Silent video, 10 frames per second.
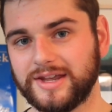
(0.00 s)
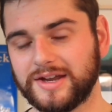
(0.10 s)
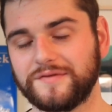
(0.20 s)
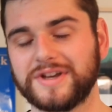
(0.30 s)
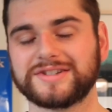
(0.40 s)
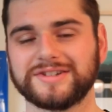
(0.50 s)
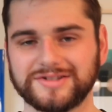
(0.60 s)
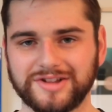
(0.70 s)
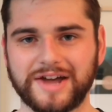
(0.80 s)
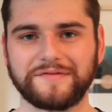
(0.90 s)

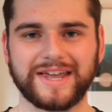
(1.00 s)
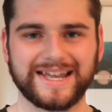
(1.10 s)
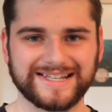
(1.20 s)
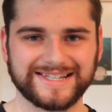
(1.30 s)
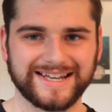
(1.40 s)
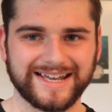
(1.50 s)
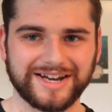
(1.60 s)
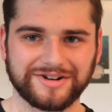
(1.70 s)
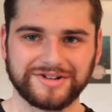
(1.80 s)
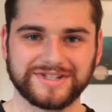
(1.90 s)
investor's life easier
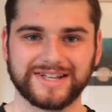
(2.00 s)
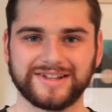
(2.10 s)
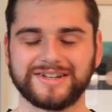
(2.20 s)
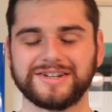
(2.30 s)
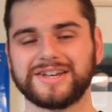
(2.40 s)
here in New Zealand